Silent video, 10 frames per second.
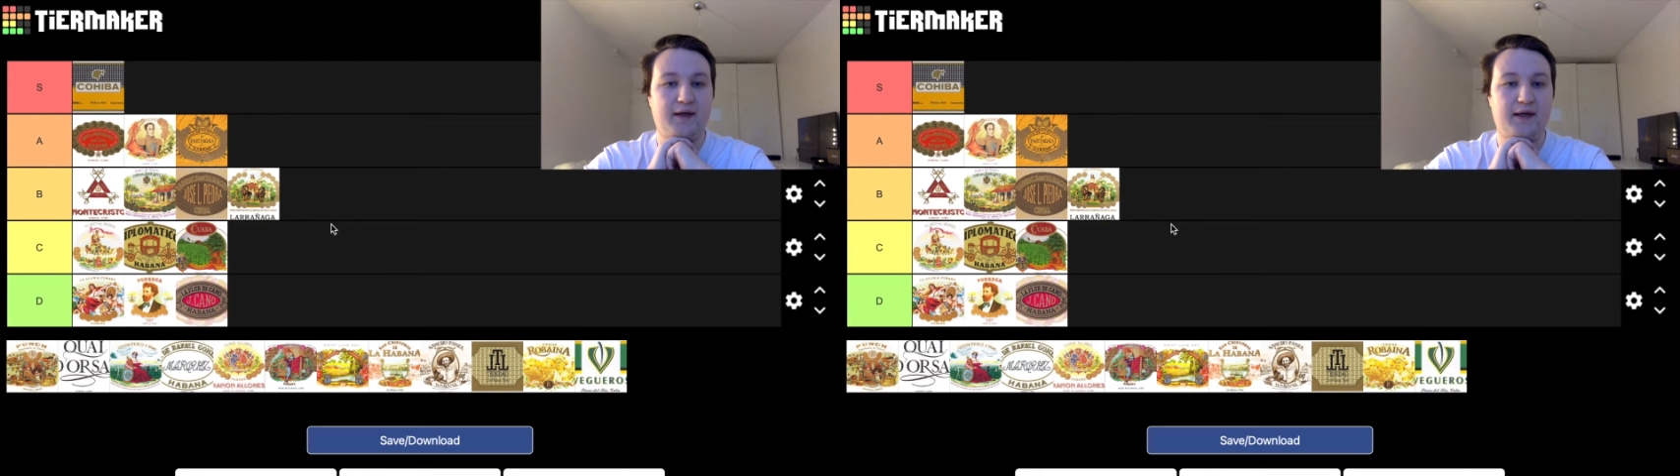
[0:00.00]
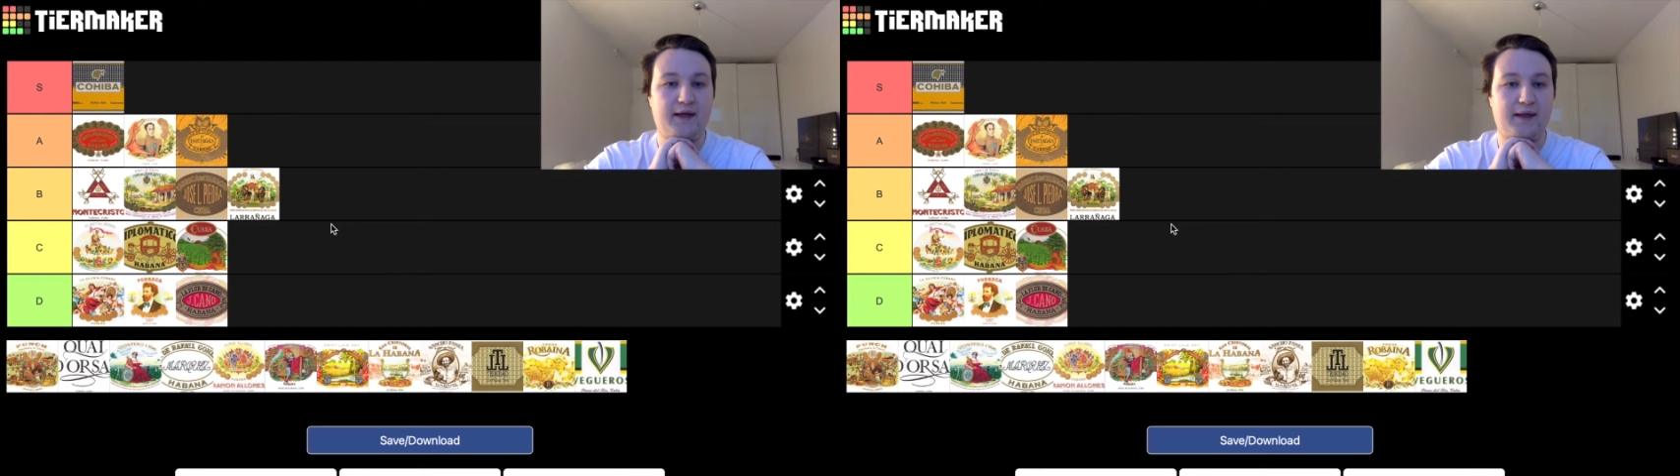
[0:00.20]

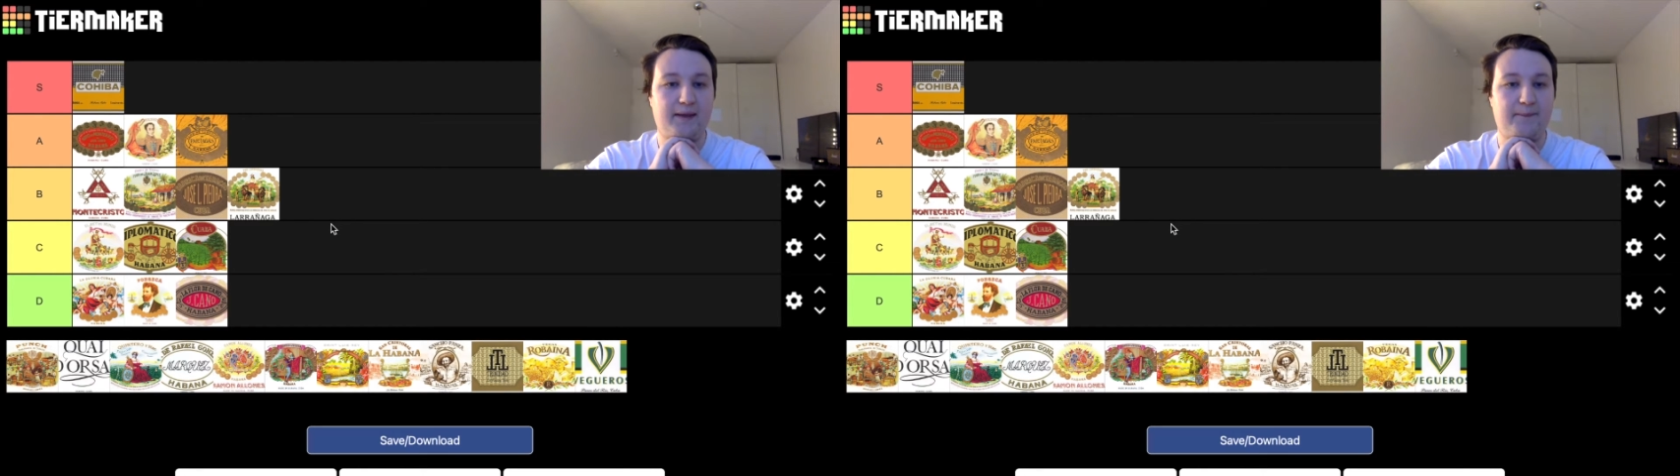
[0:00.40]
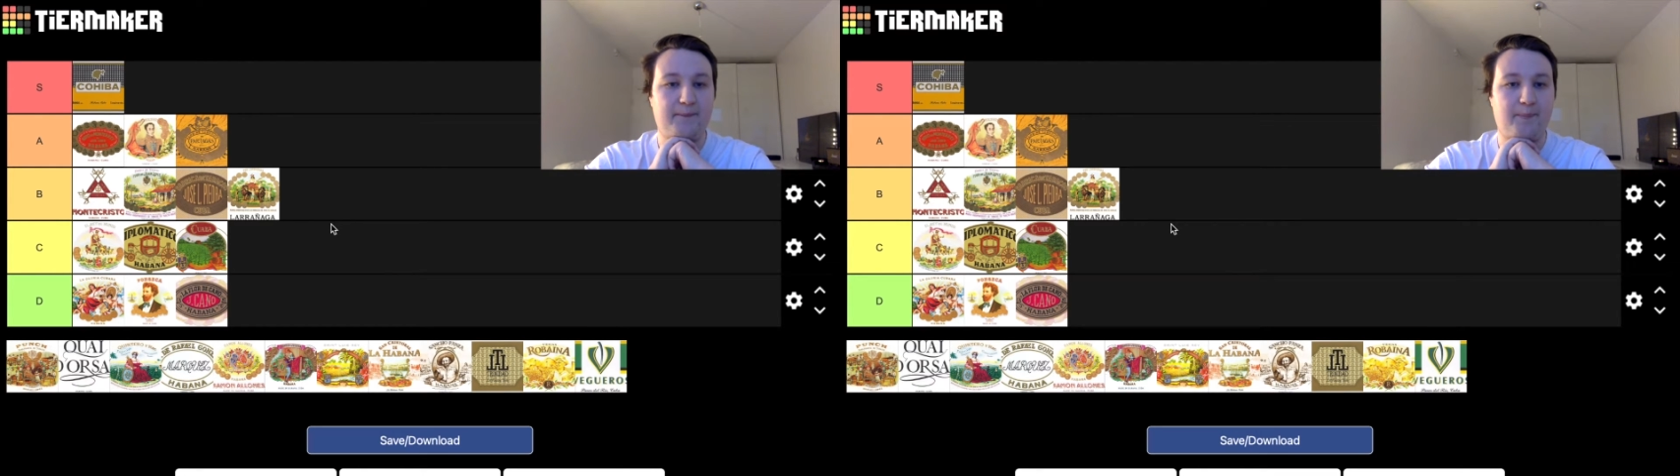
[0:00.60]

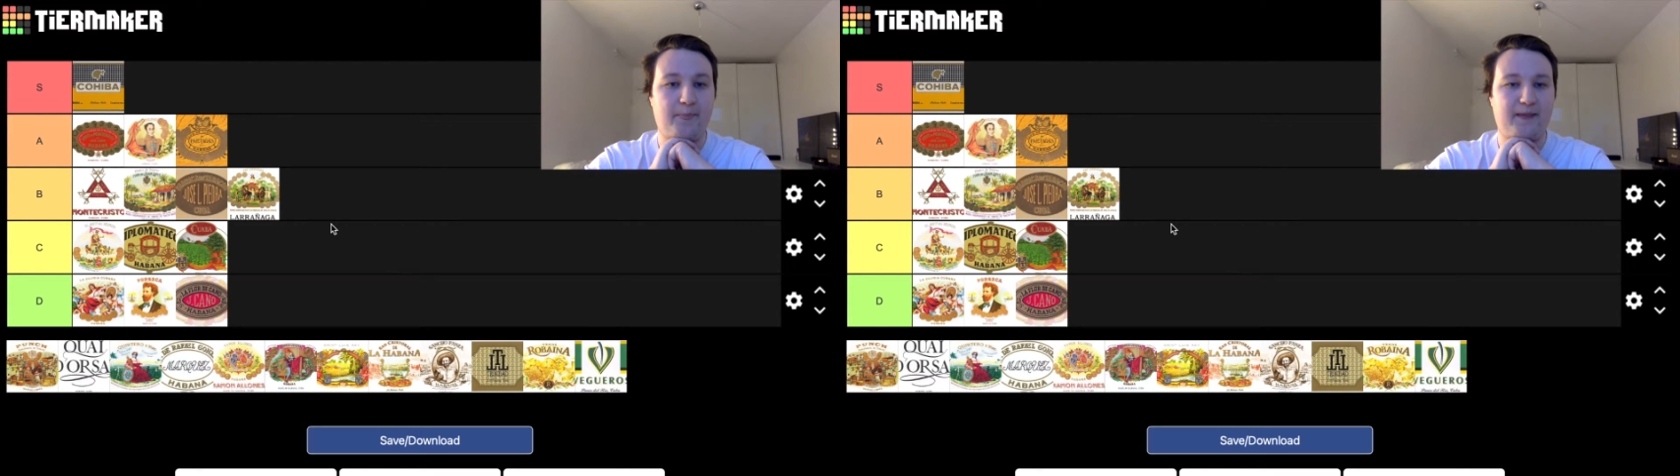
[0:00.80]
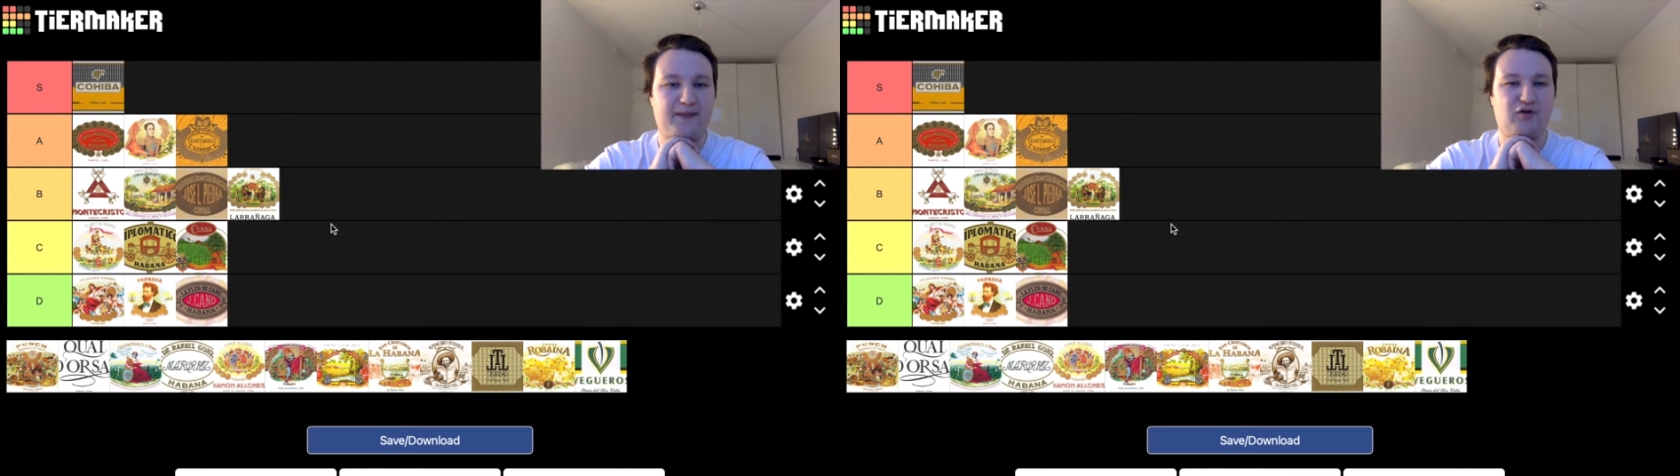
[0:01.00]
And
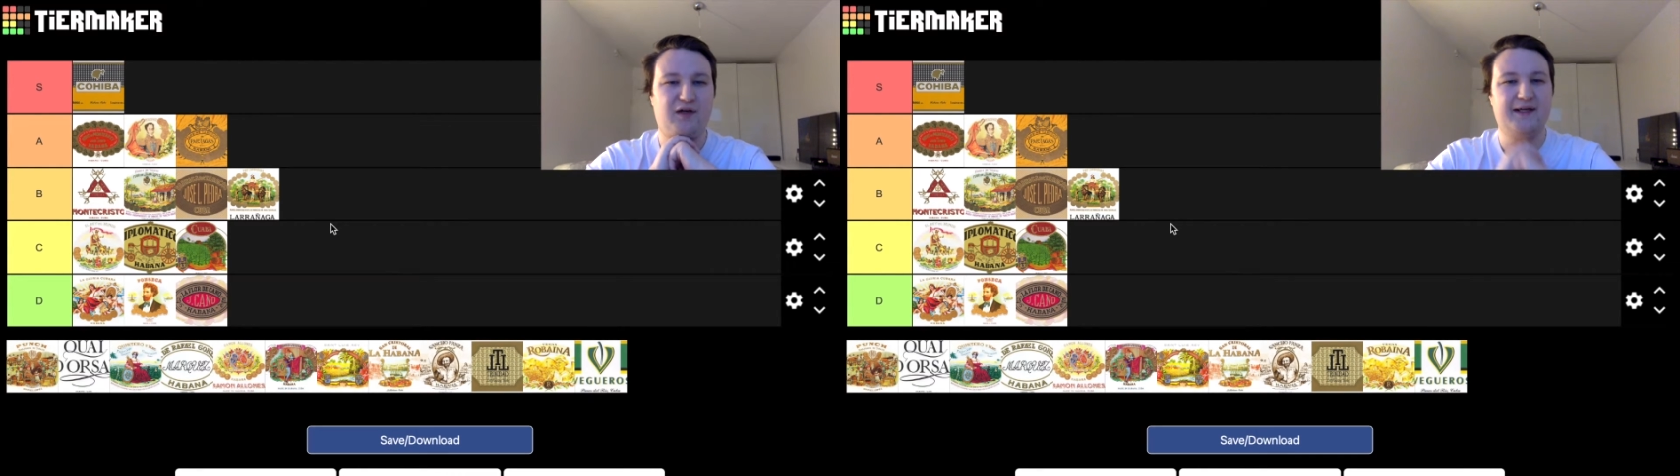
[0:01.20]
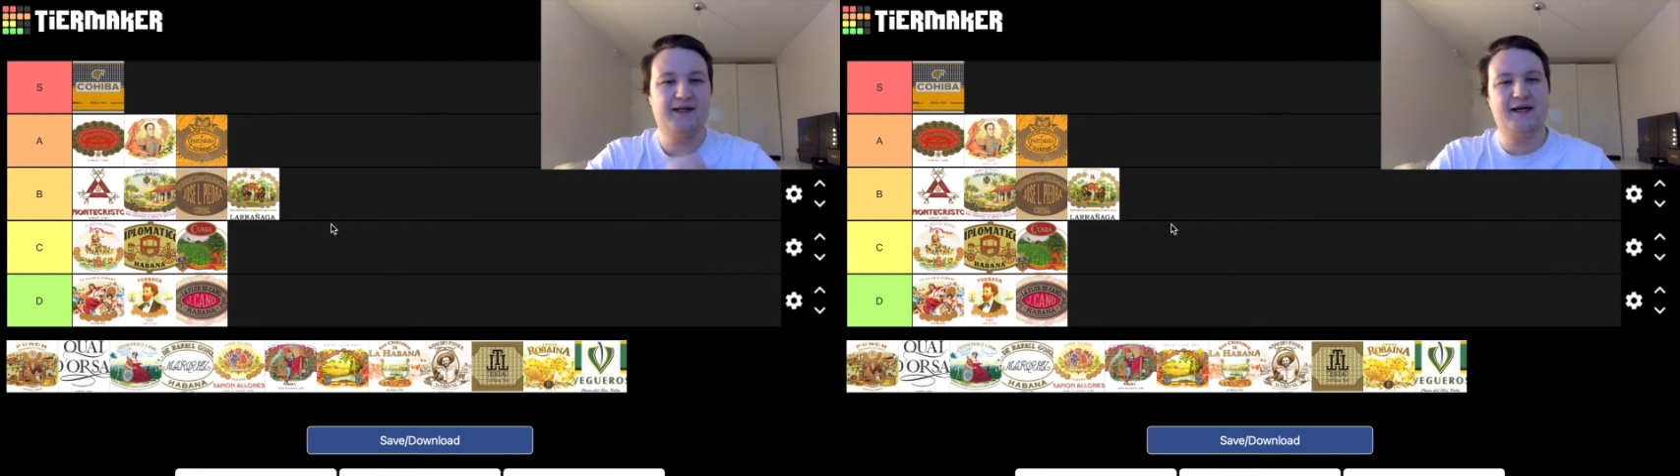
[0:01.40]
the Por
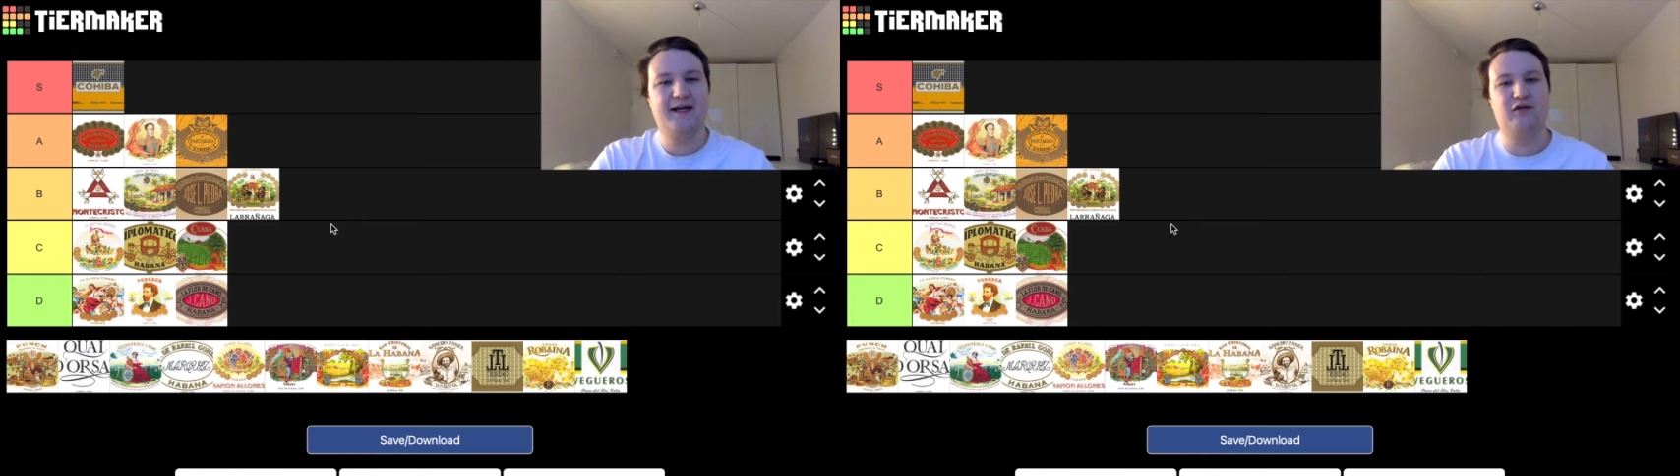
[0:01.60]
la Rañaga